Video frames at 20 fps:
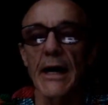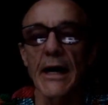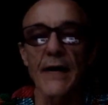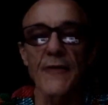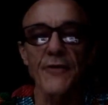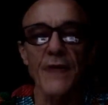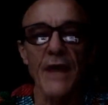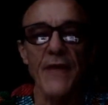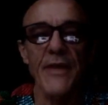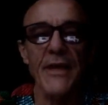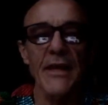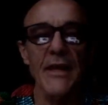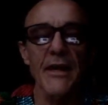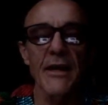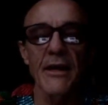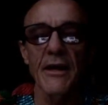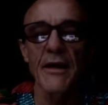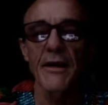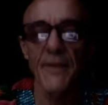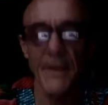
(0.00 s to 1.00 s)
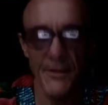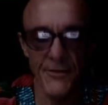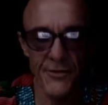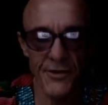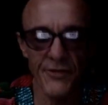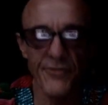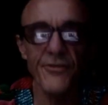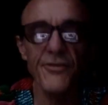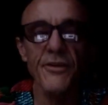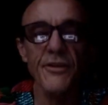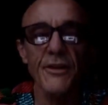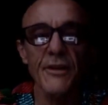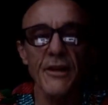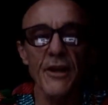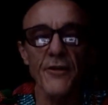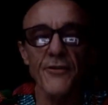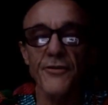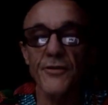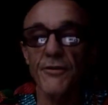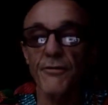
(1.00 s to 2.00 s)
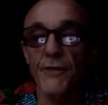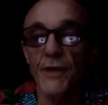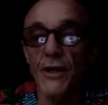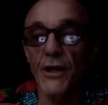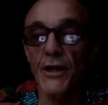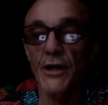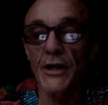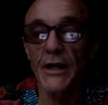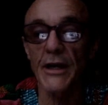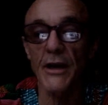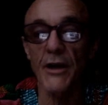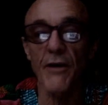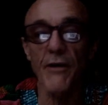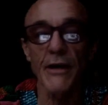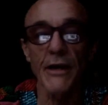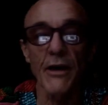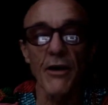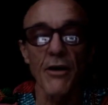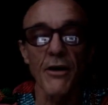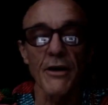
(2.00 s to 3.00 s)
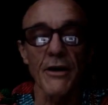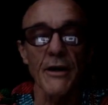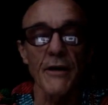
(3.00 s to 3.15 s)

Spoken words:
So I think there's just lots of learning going on